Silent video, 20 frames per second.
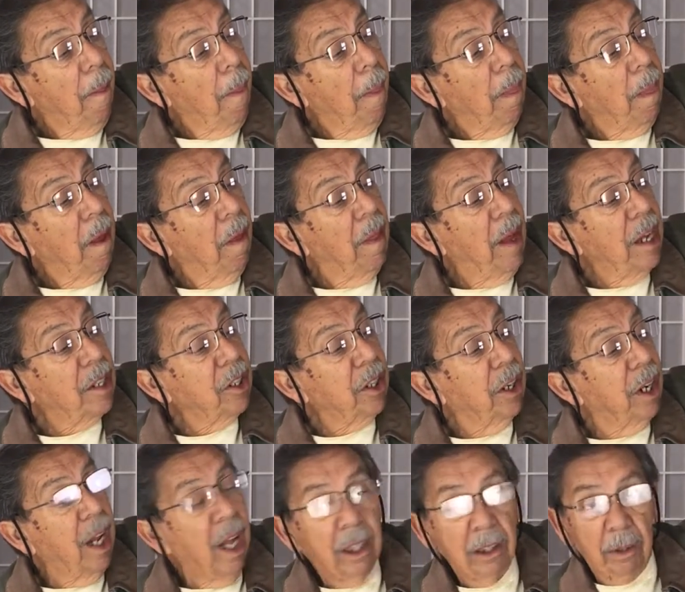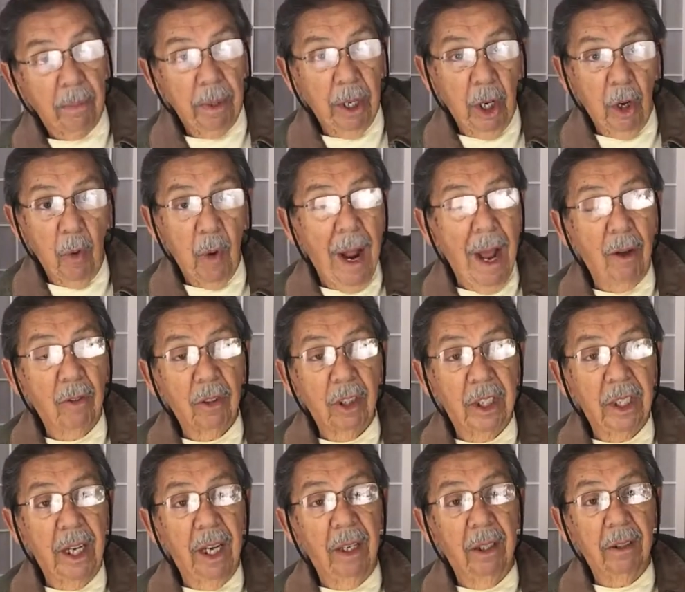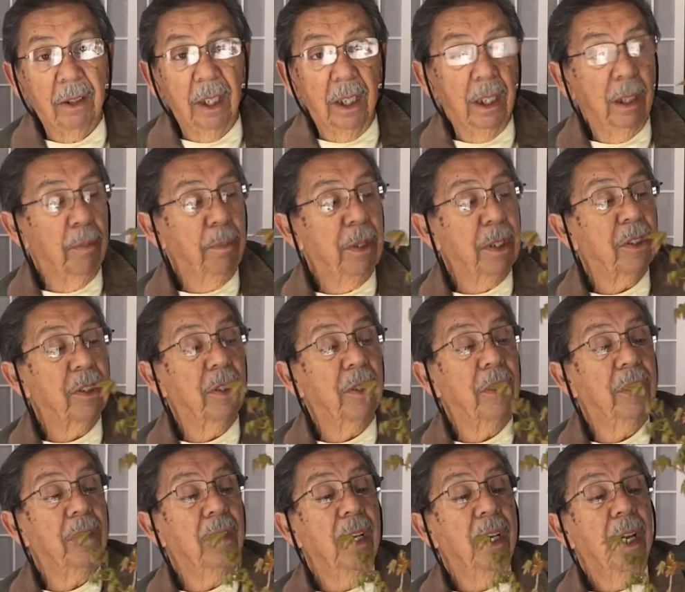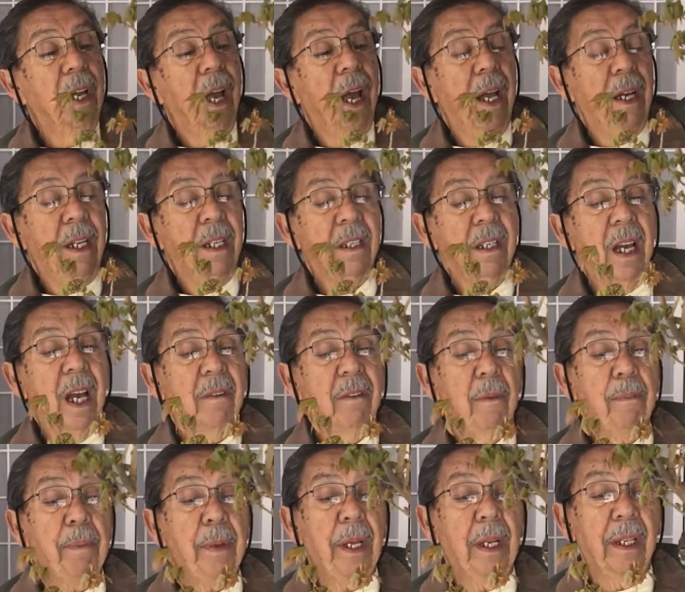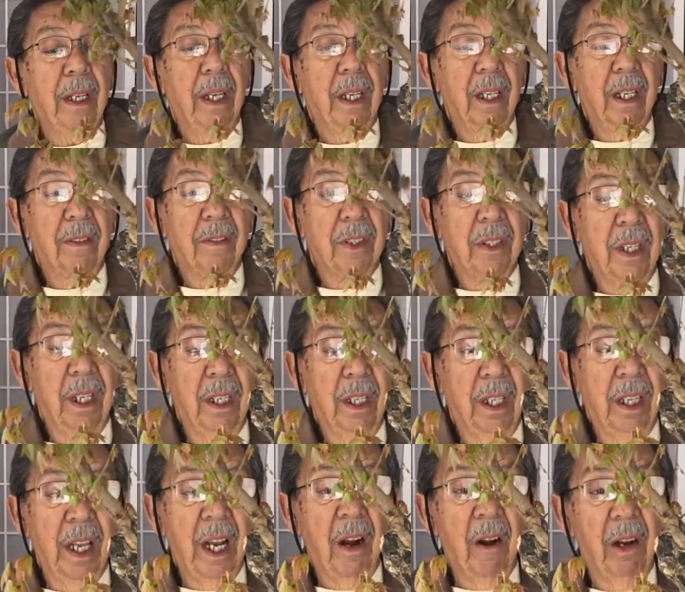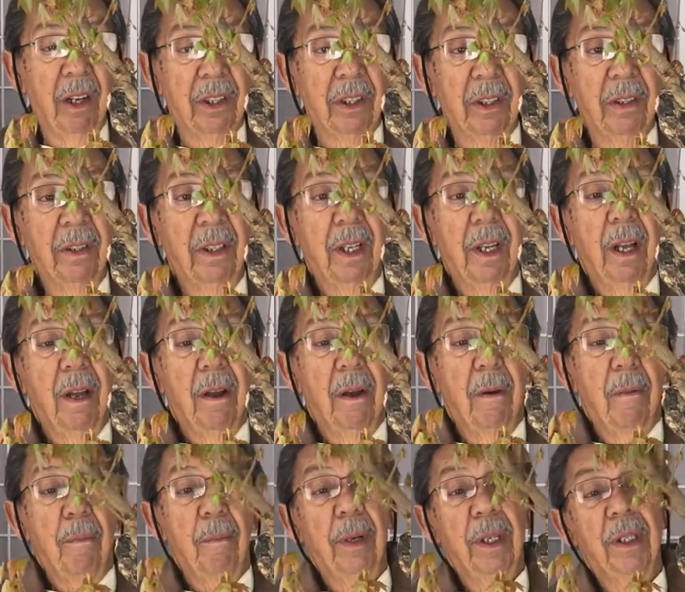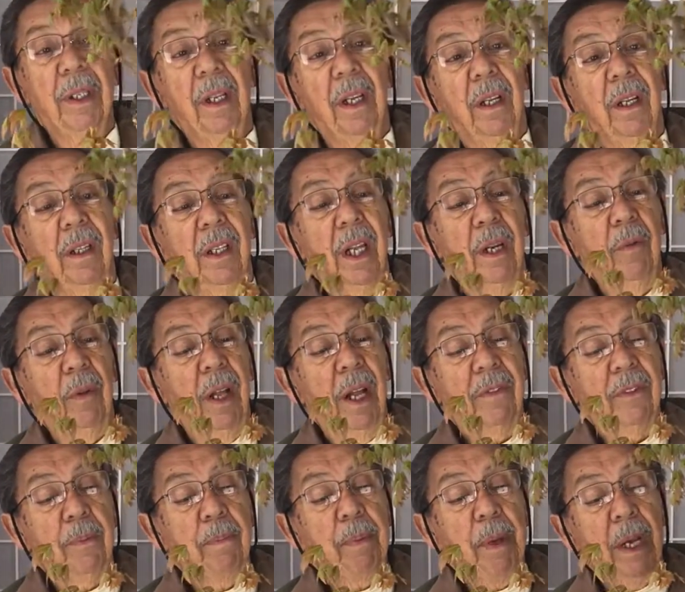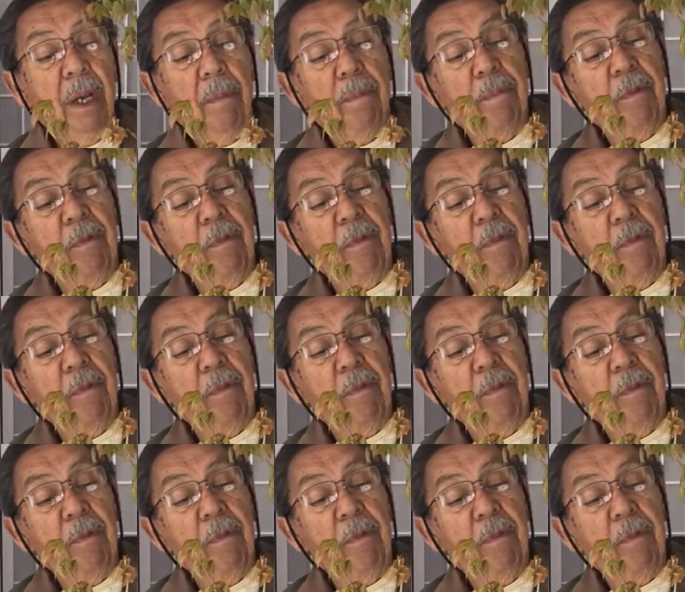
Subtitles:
Now that's going to have to be ground down a little bit, and it's kind of appealing. It gives it a little character. But then we'll have to pick up